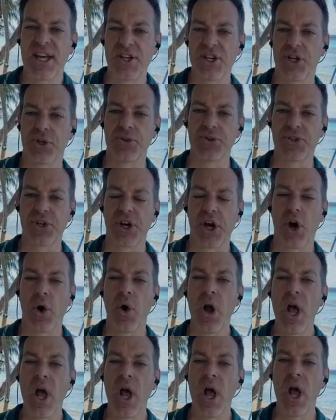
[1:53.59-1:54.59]
10 years
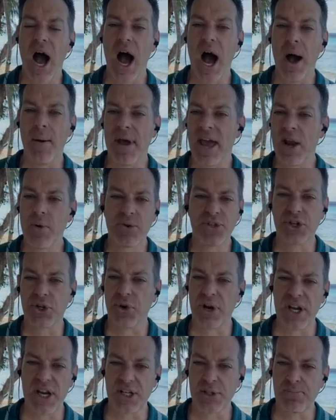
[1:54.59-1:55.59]
ago, uh, and it was
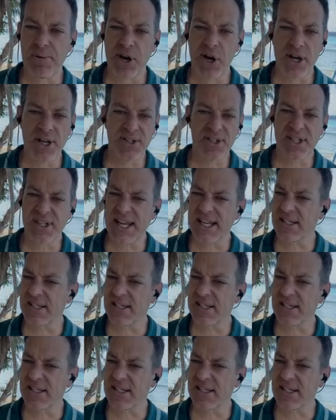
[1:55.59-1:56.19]
a great experience.